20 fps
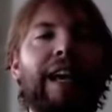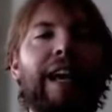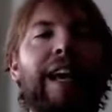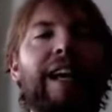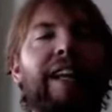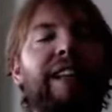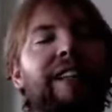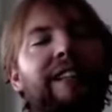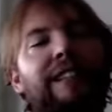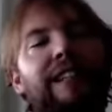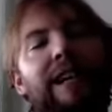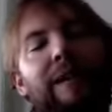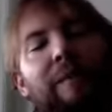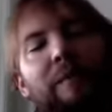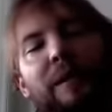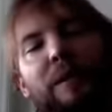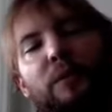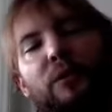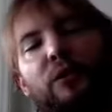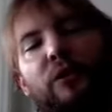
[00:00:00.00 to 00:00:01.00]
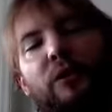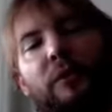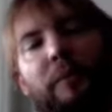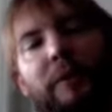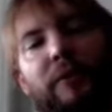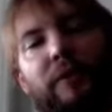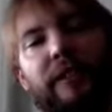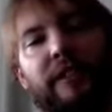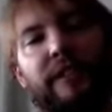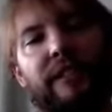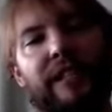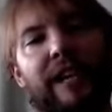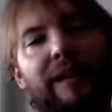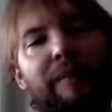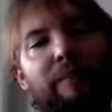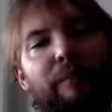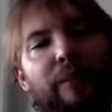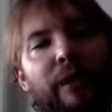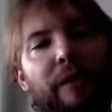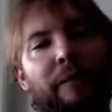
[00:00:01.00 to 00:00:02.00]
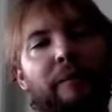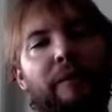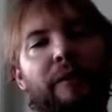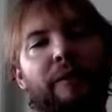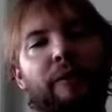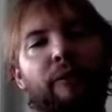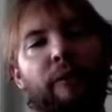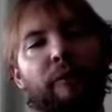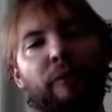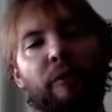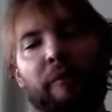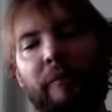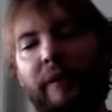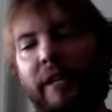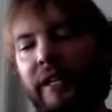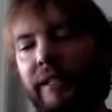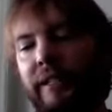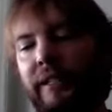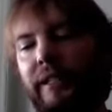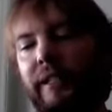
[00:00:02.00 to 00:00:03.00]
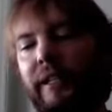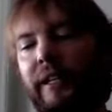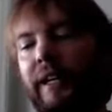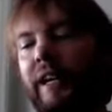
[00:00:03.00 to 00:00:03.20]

and their time bomb is going to be reset probably one more month.